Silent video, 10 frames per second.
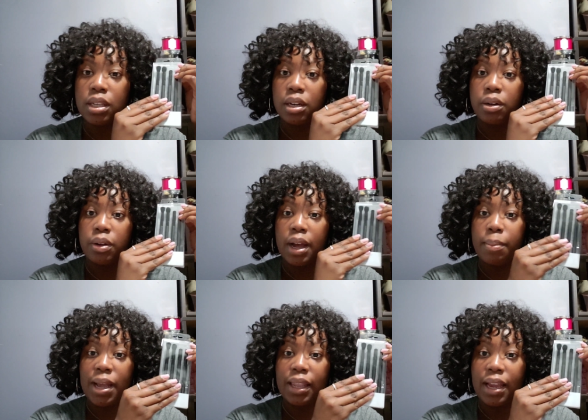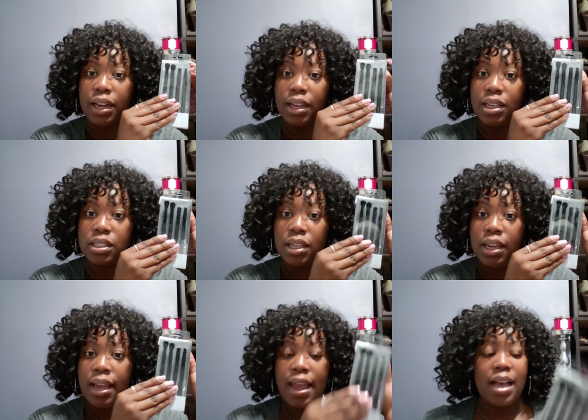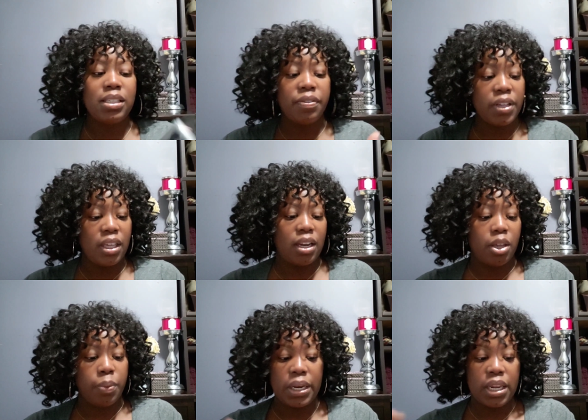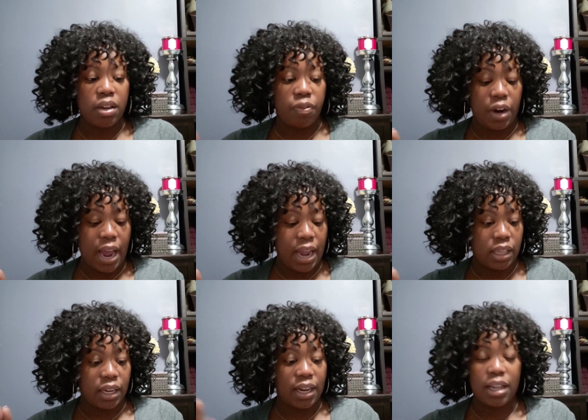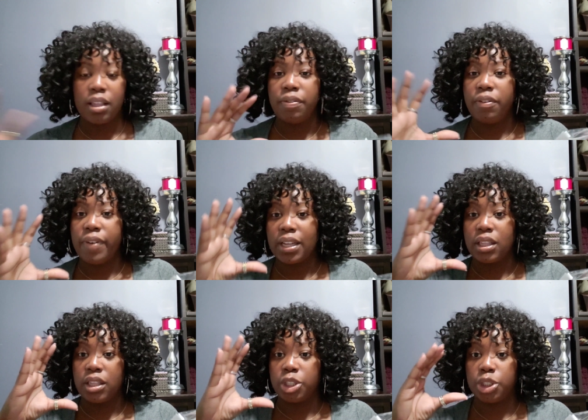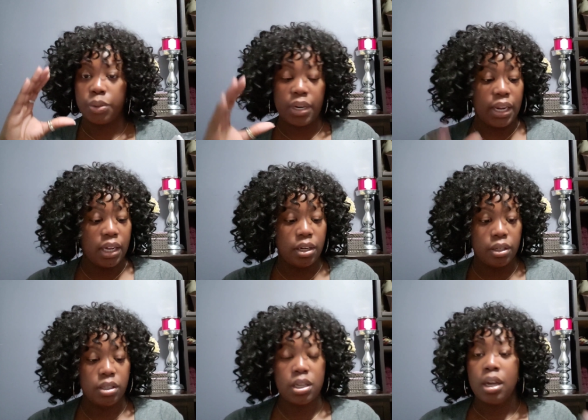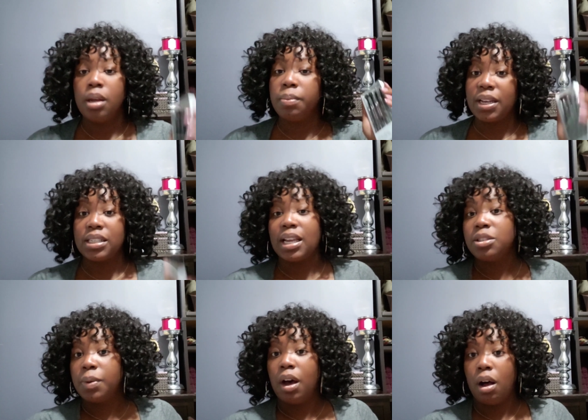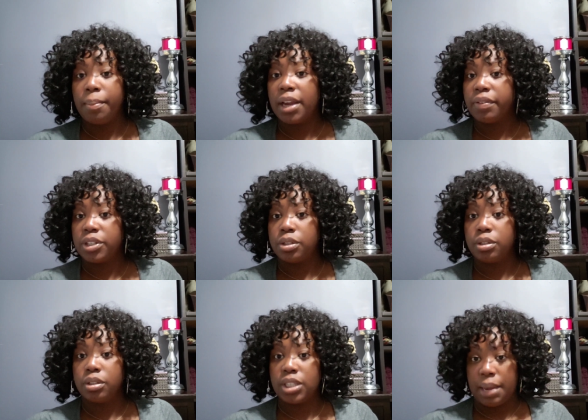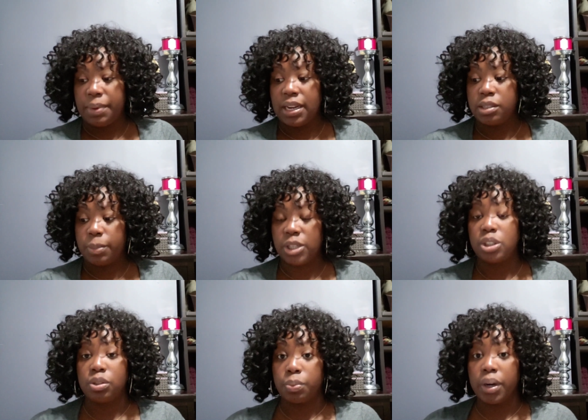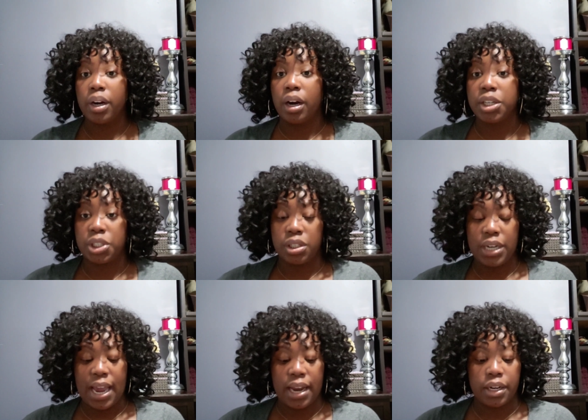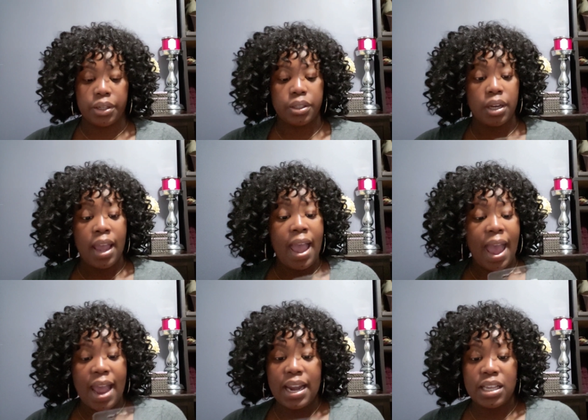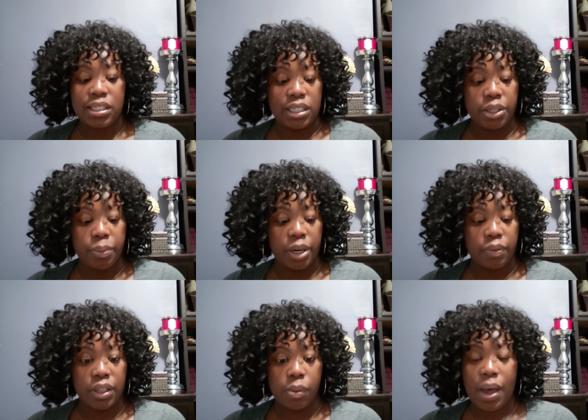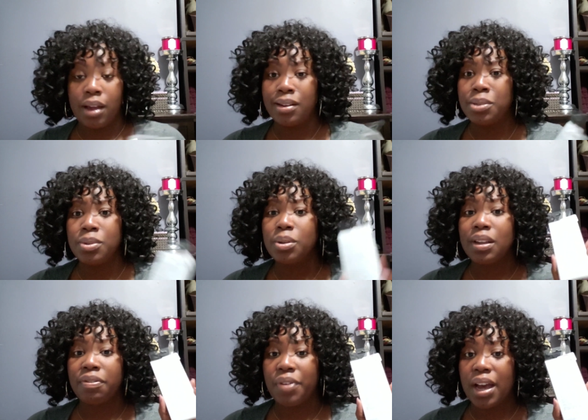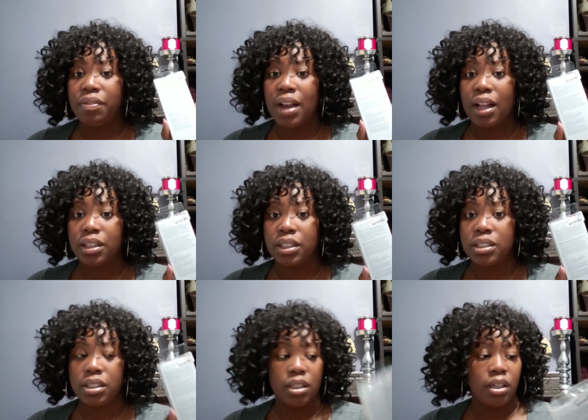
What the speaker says: I don't know how my lighting is. It has everything that you would need for an eye look. And I love the fact that they're short handled because that's what all my original Japanese brushes were, are short handled. And they still work really well. And this was only $5.